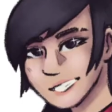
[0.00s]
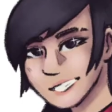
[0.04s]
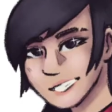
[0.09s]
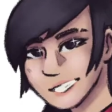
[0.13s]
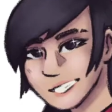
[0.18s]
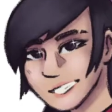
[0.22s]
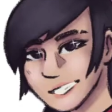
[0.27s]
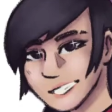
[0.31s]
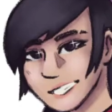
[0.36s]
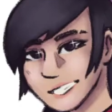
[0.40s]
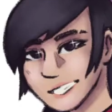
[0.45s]

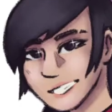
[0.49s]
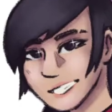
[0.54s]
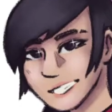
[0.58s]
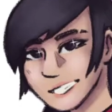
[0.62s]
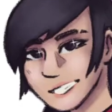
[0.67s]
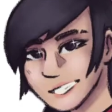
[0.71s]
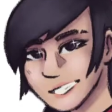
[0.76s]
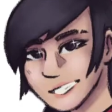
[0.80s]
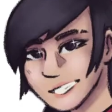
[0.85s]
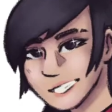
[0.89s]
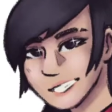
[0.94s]

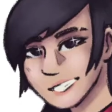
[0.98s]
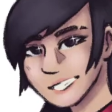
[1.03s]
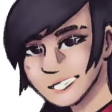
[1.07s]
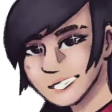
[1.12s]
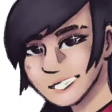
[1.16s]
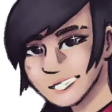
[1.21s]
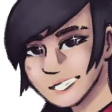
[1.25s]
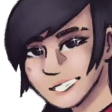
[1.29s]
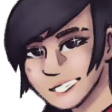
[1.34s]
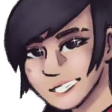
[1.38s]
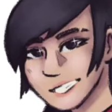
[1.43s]

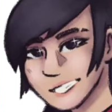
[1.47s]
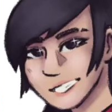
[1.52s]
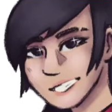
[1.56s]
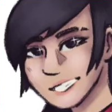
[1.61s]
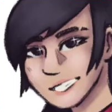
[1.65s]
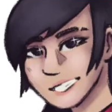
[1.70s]
[no speech]